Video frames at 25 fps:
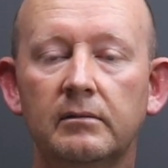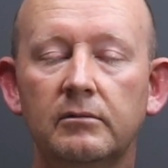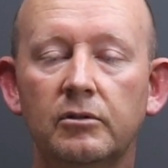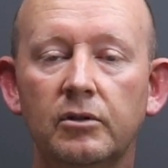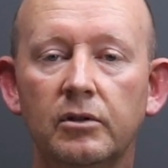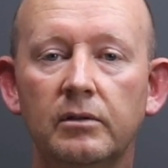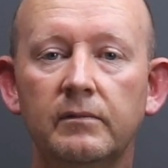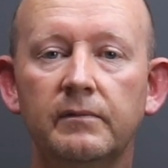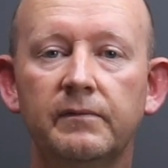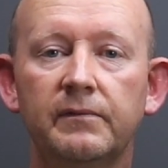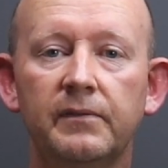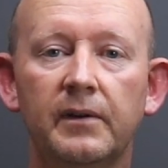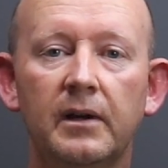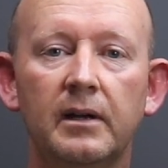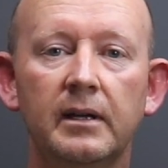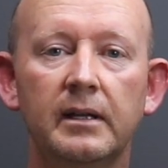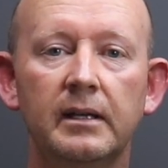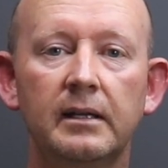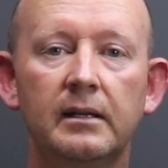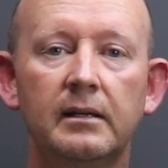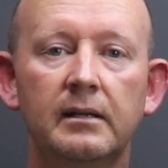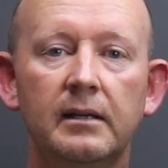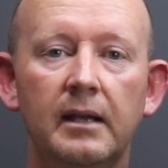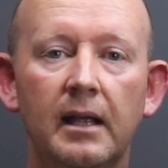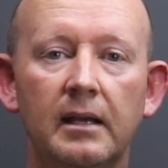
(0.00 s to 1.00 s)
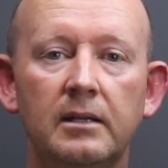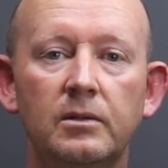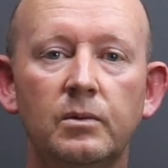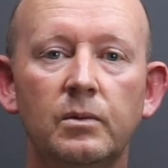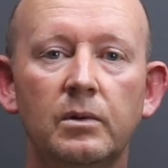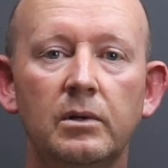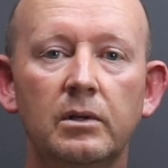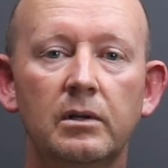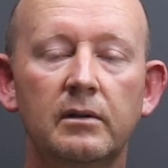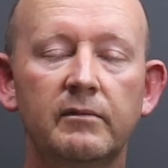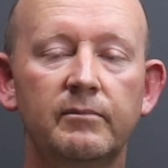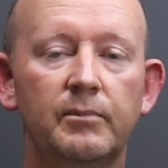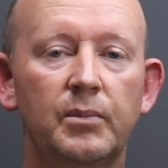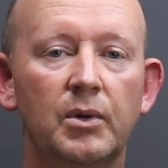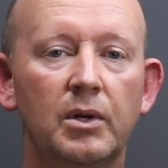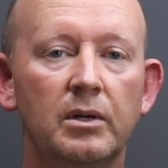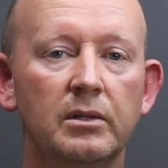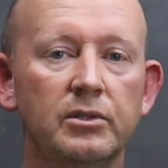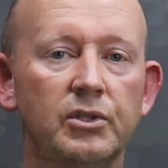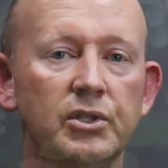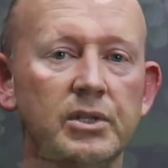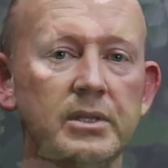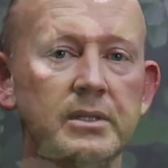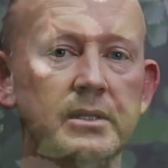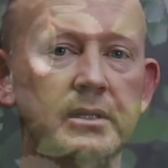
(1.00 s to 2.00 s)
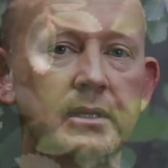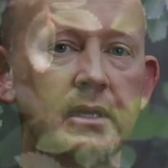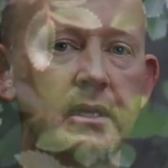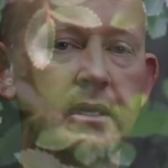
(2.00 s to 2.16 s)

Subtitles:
good fine network of branches.